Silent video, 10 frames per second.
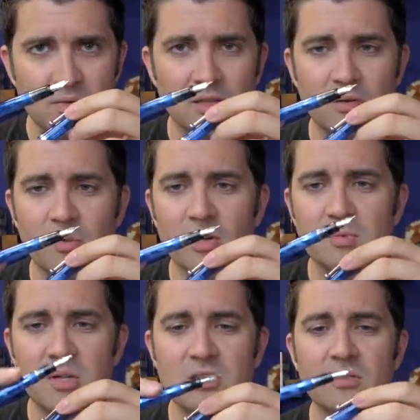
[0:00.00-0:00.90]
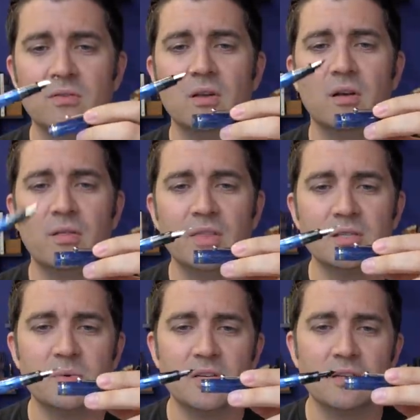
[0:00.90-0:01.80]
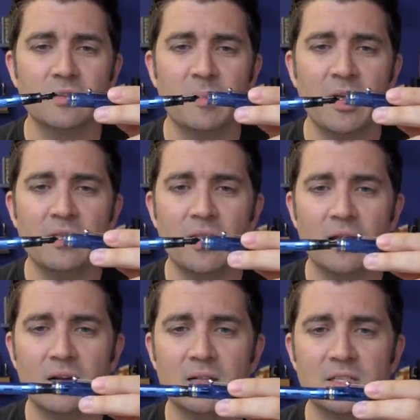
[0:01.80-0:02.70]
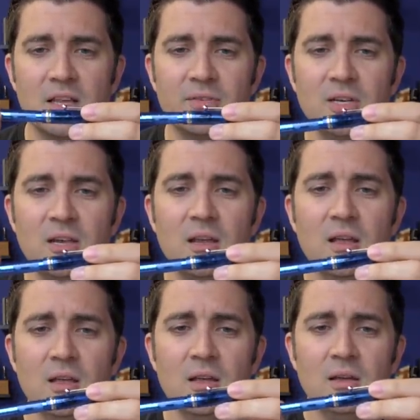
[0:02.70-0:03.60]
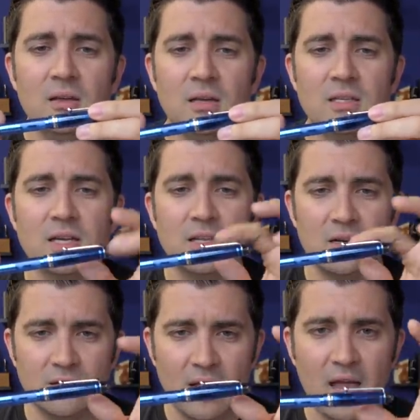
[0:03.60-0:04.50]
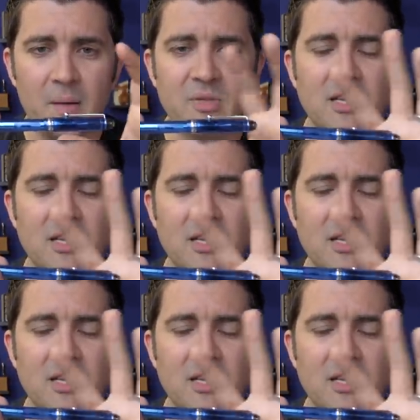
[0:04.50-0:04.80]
a little more expensive on this particular pen, that Con seventy. It's got the inner cap.